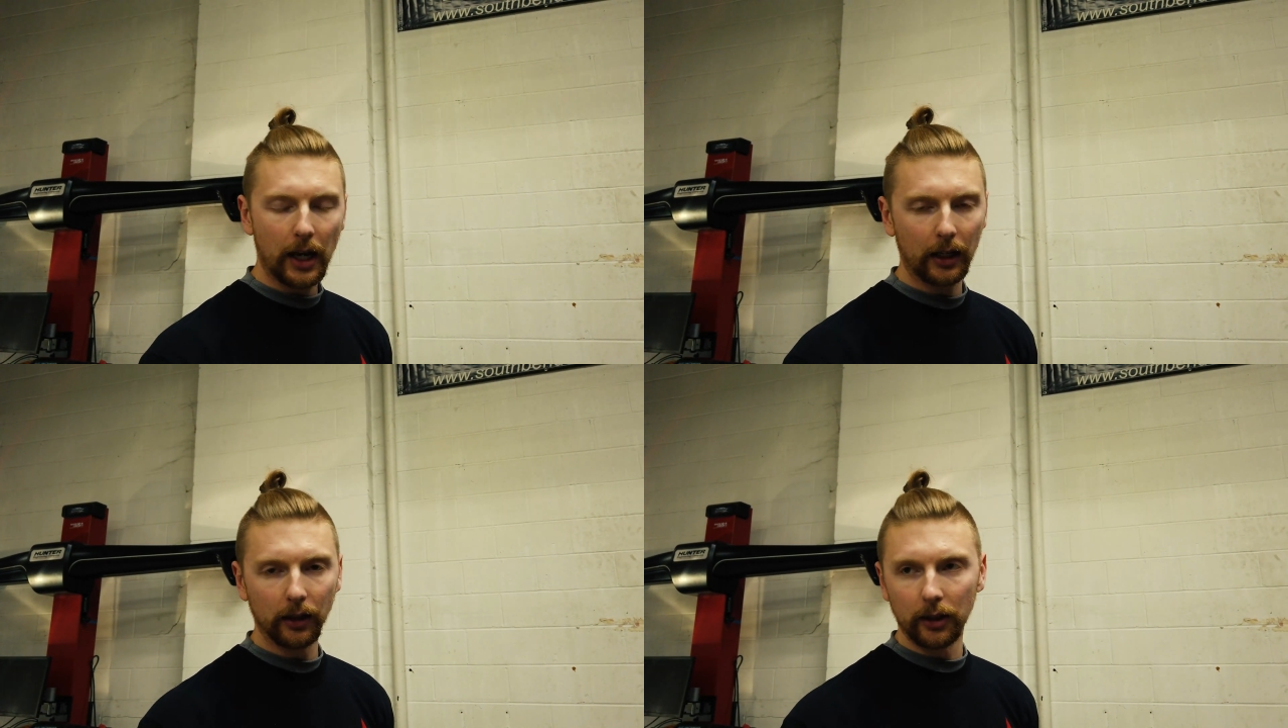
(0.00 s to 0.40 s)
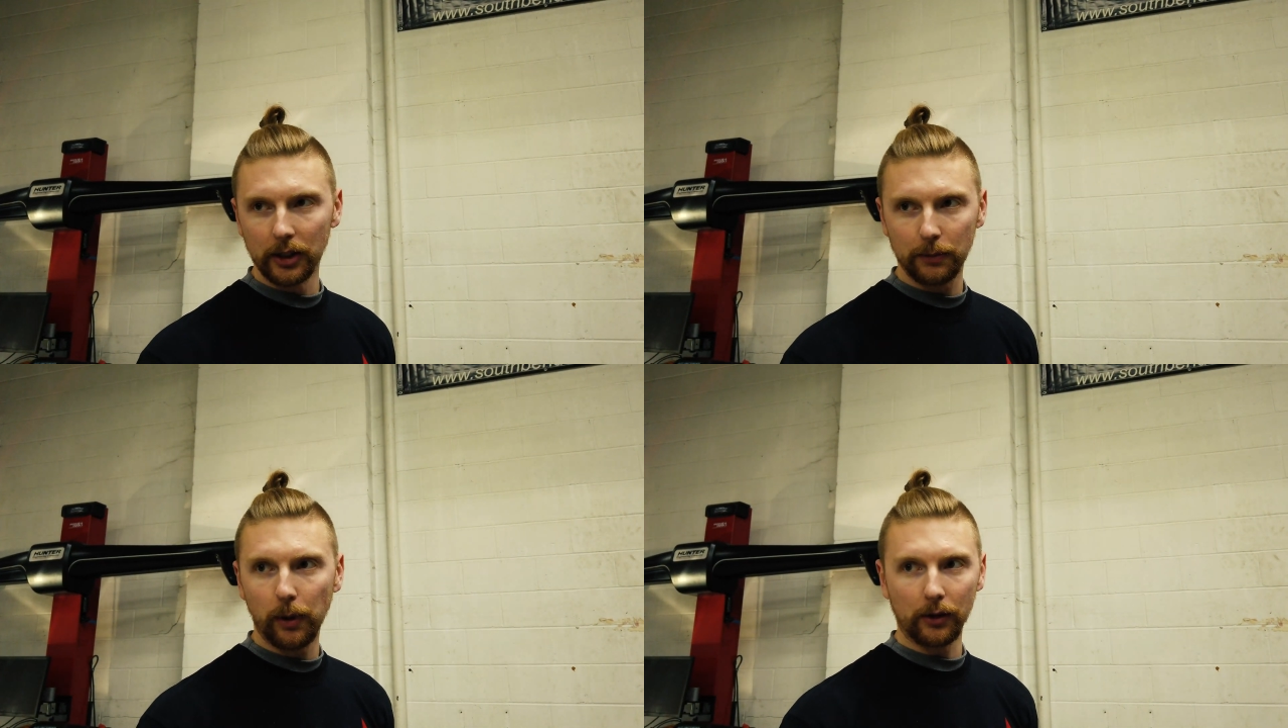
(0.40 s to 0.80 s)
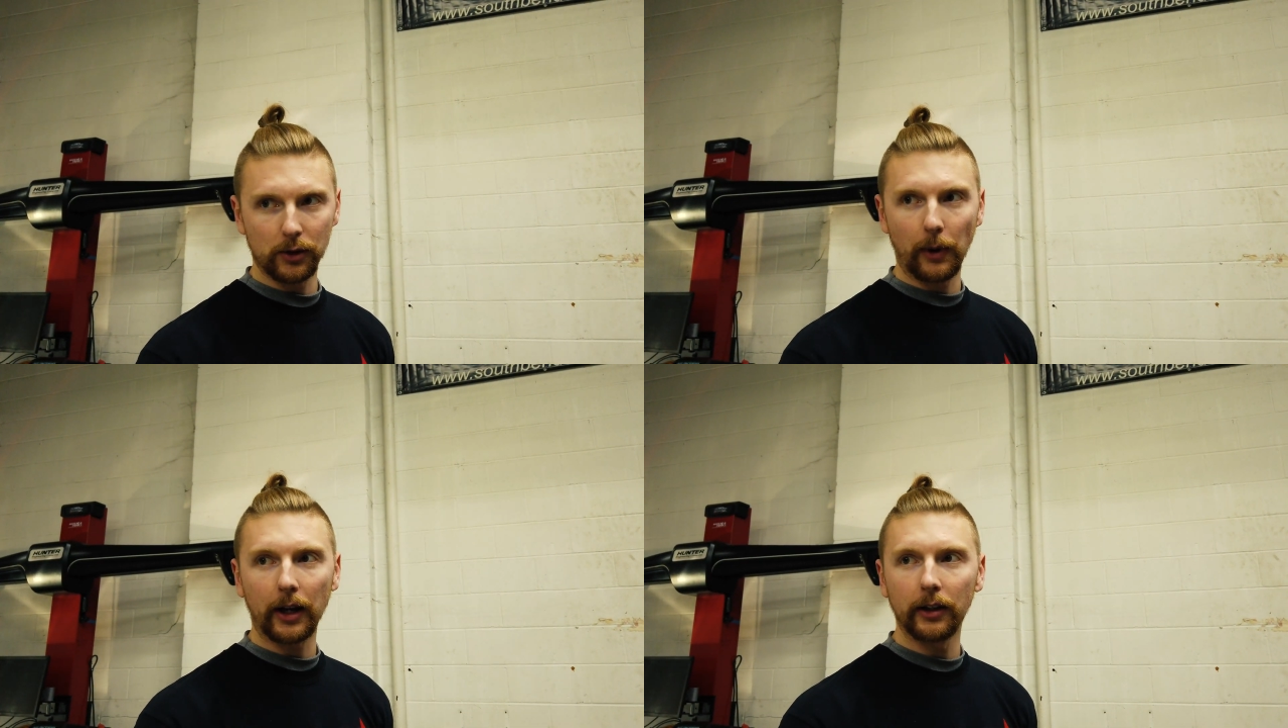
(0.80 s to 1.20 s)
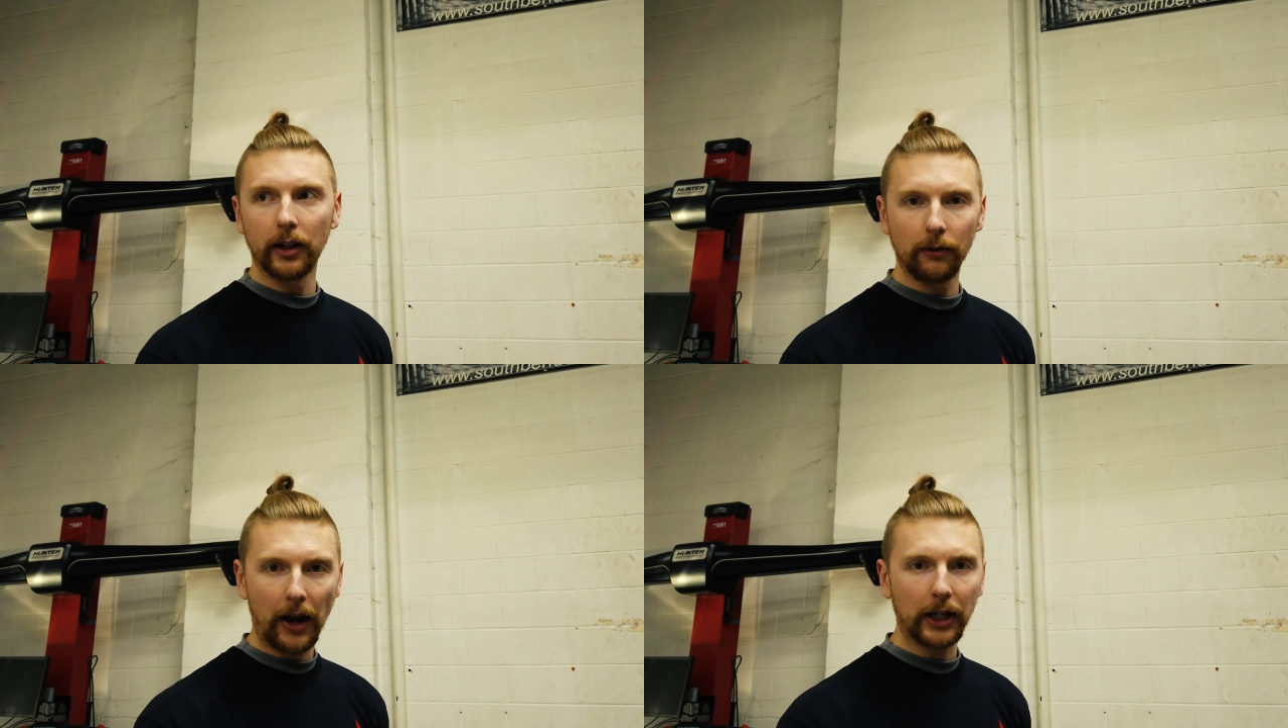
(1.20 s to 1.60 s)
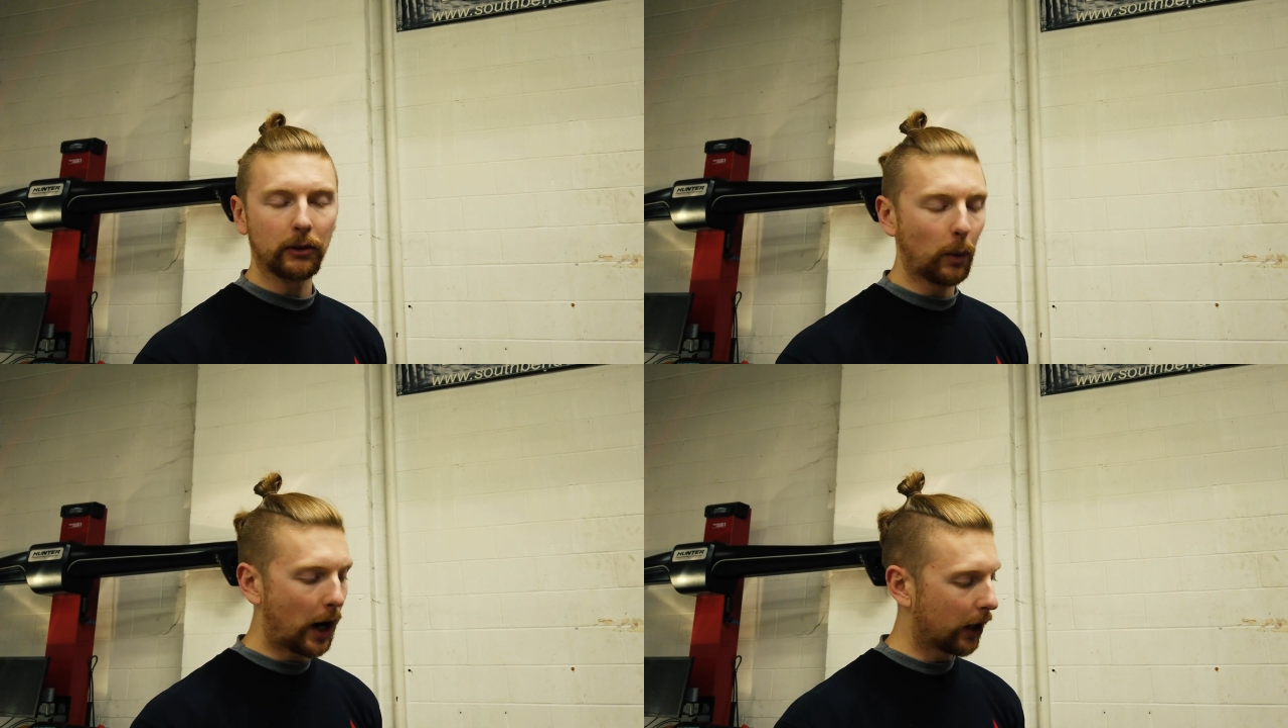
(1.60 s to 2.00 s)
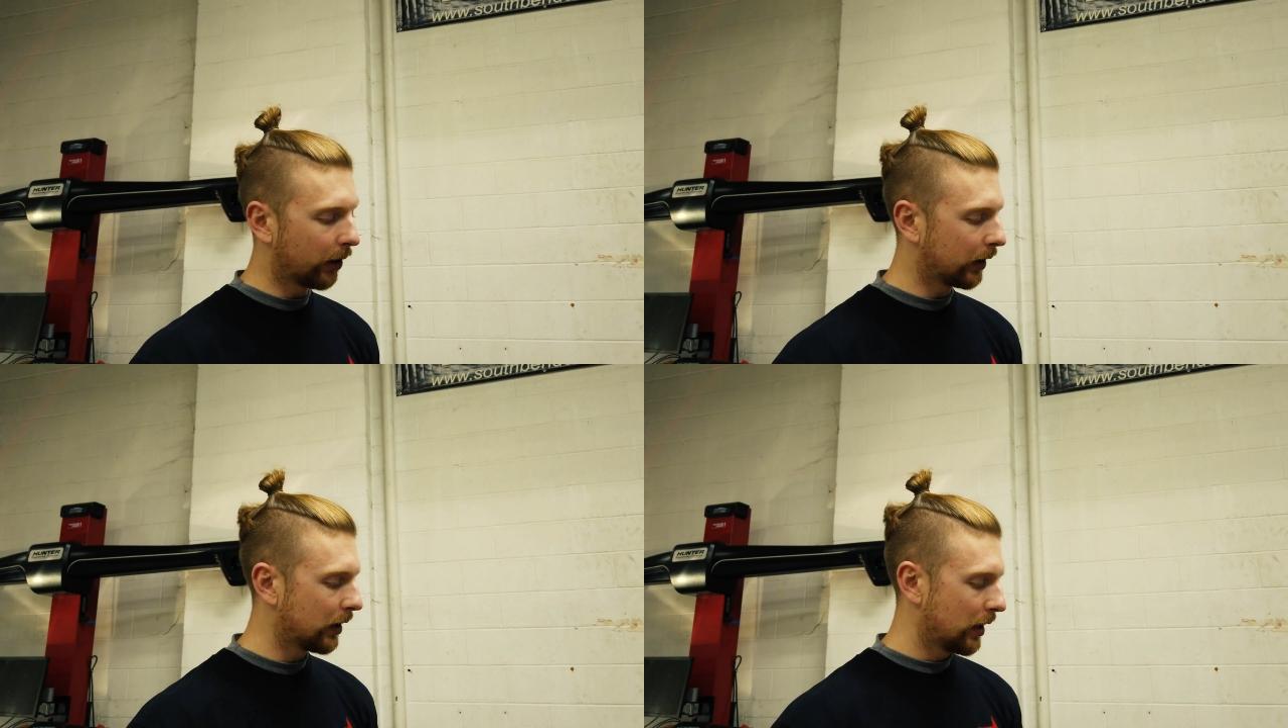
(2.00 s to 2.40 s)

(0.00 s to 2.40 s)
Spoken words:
and it literally just plugs directly into the factory wiring.